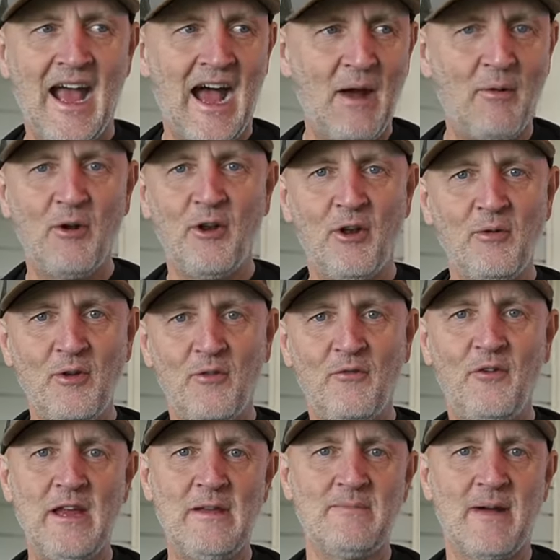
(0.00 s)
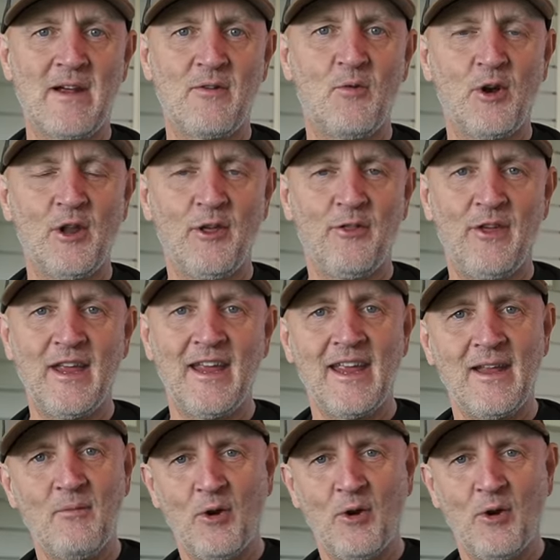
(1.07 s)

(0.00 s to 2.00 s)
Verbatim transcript: I want to know your feedback. What are you thinking?